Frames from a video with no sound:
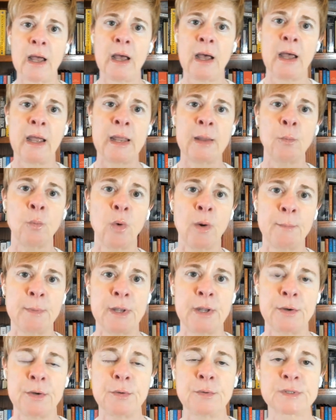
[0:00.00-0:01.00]

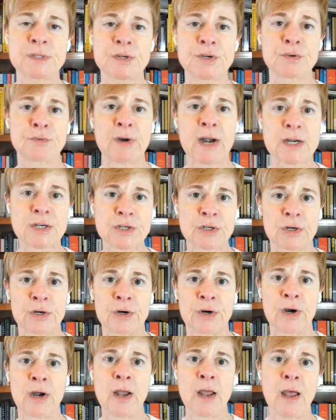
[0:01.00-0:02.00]
woman who's a
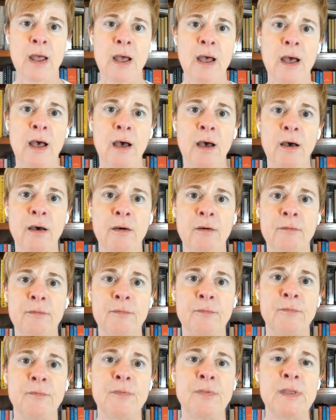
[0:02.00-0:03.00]
director
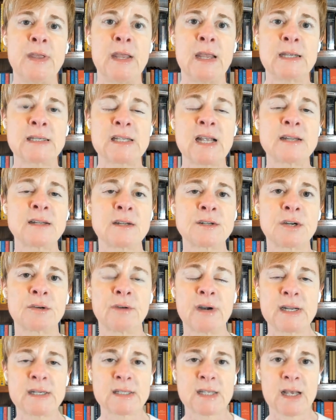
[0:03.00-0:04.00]
of the Santa
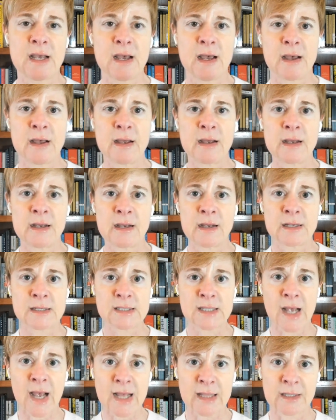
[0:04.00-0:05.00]
Teresa
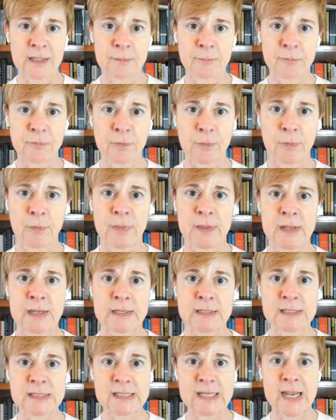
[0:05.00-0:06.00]
Asylum for the
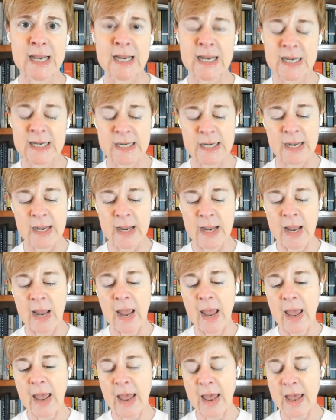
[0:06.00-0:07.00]
Insane,
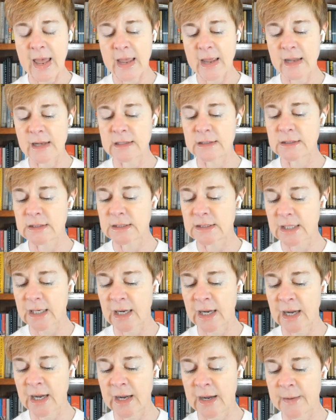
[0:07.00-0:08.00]
and
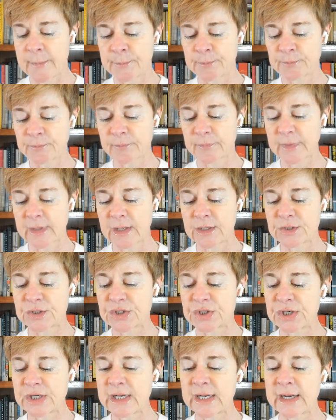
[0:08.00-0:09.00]

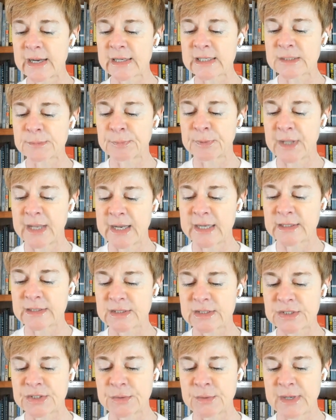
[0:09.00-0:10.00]
she
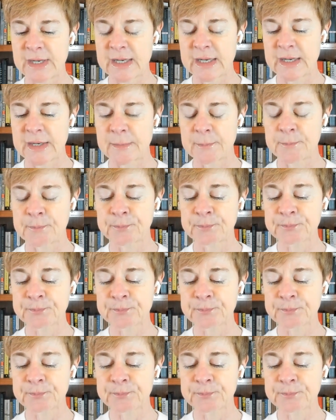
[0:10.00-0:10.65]
explains to him